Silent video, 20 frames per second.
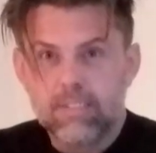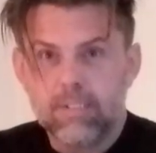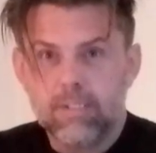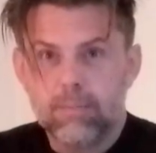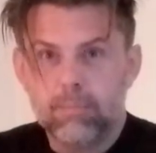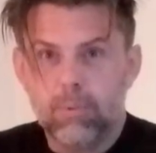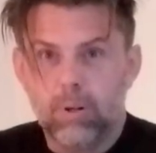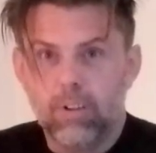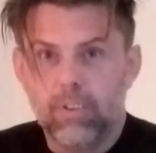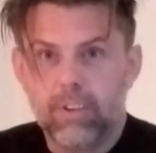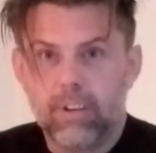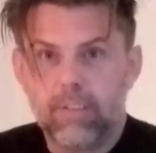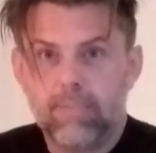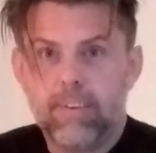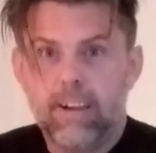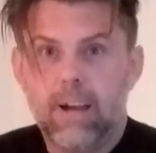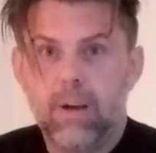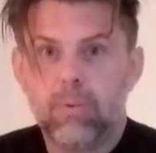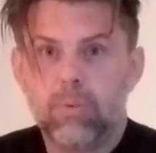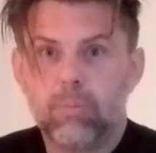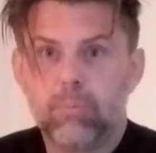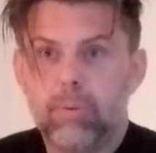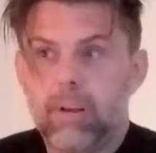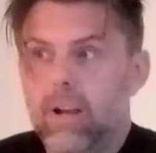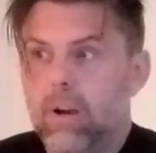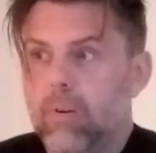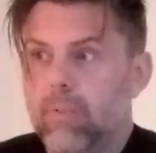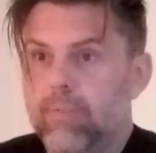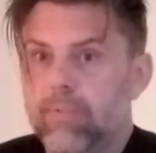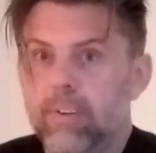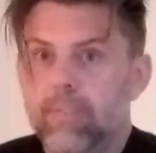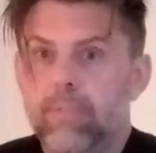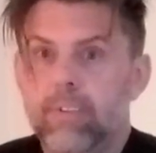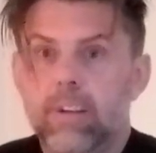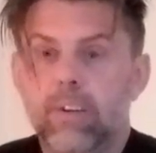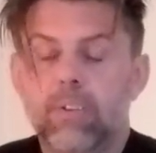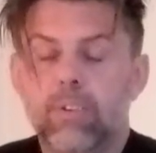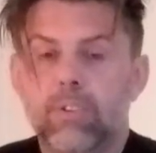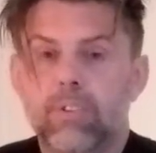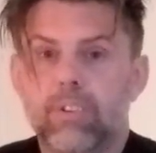more than £1,000,
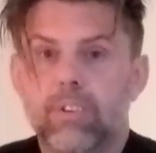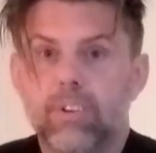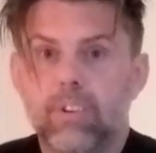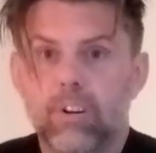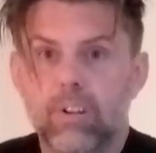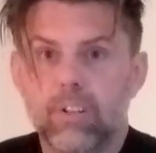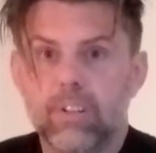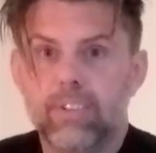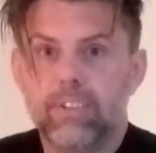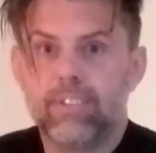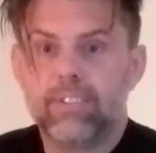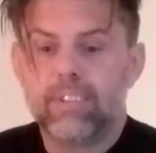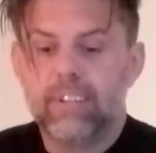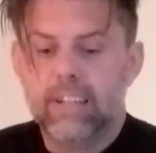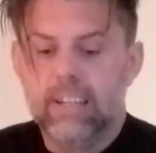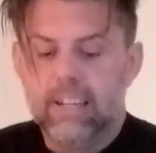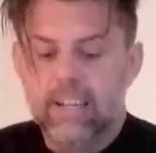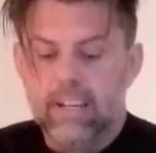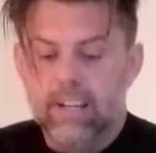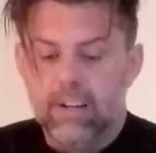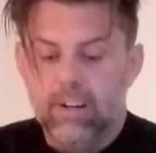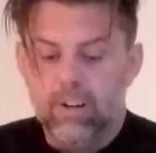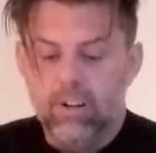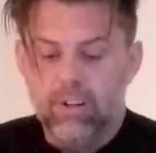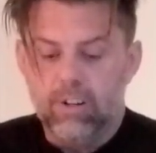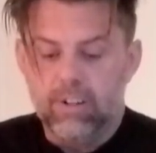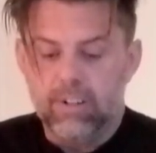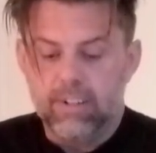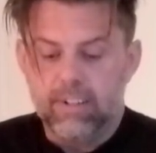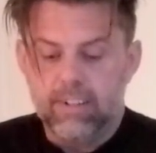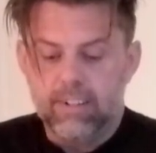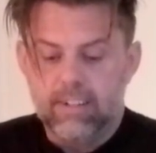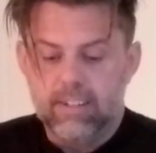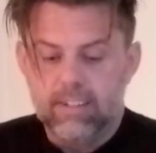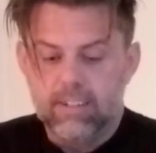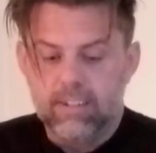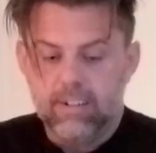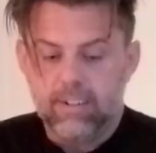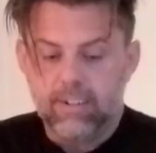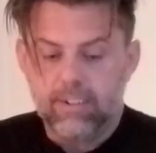$1,500 on
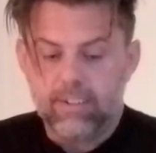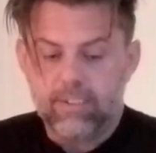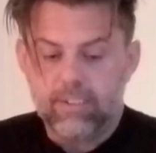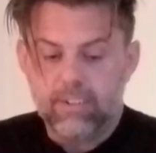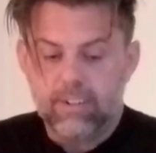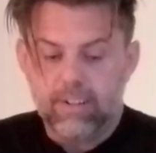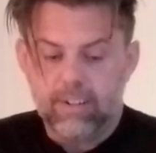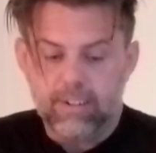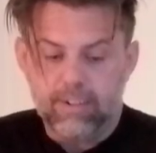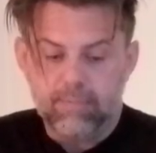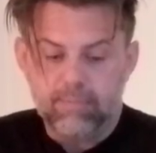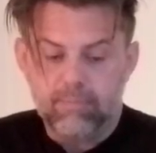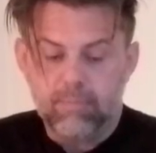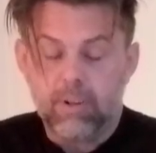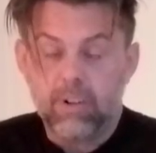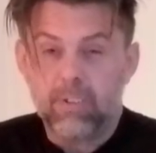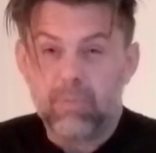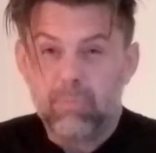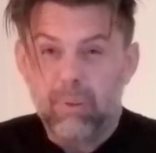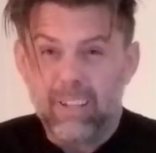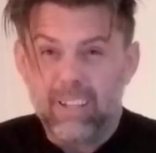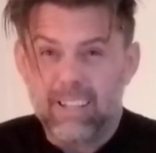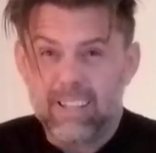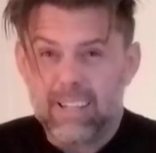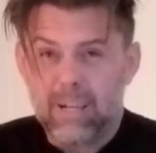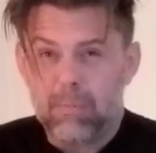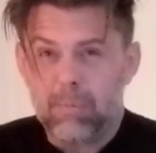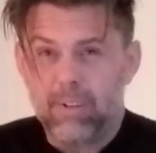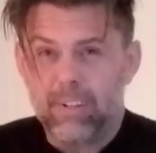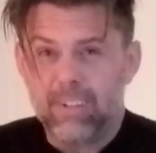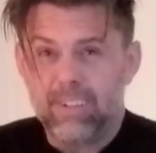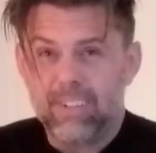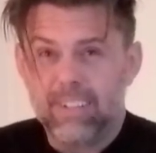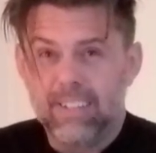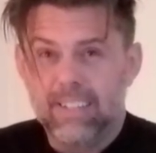a speaker cabinet.